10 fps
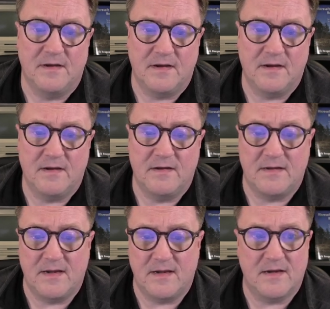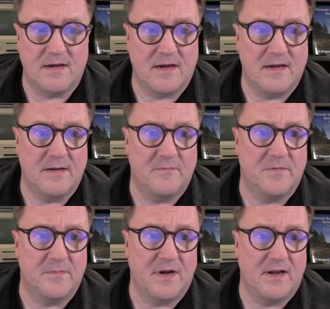I am
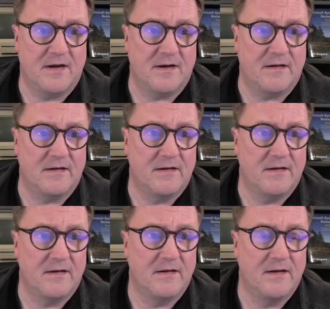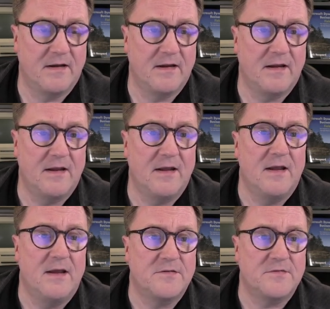from Canada.
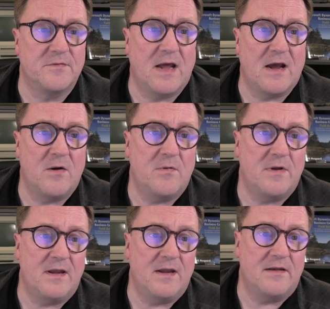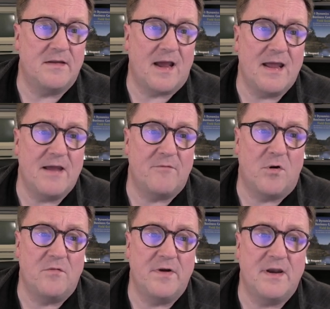So now I have
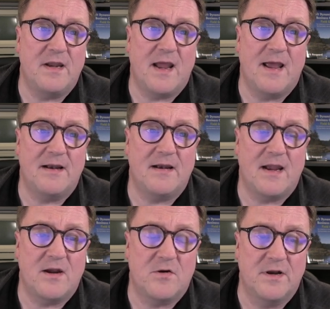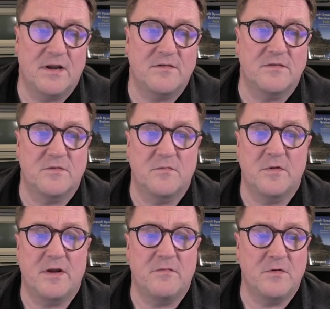already added a connection. So
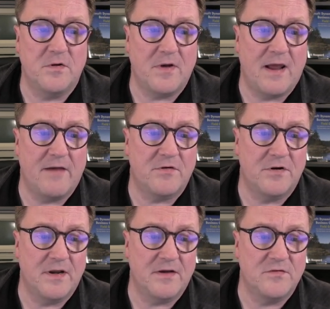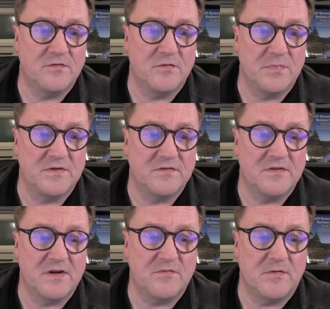if we don't have a connection to Business
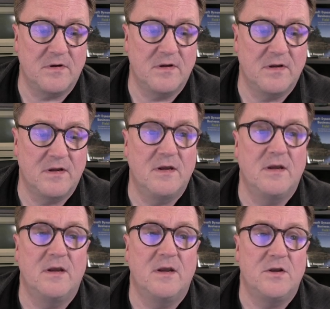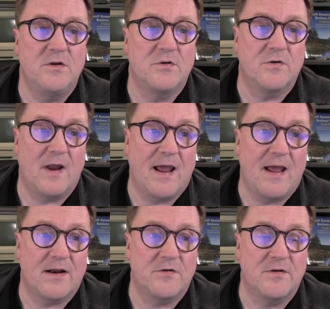Central, you could
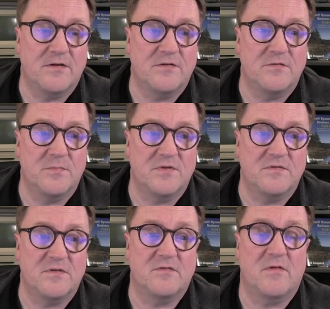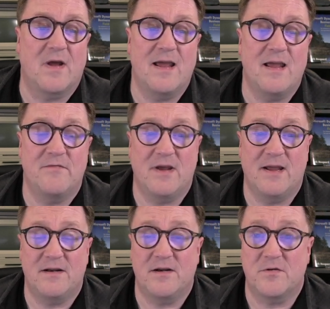add a connection to Business Central. I have
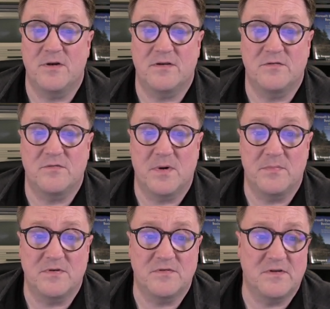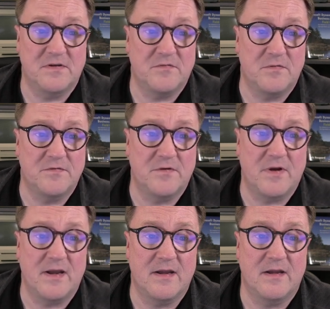added a connection to my Business Central, so
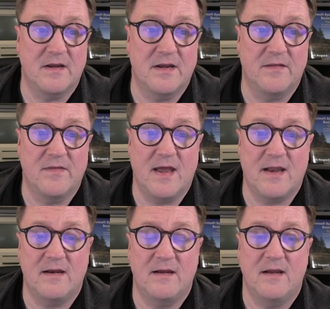I hit that.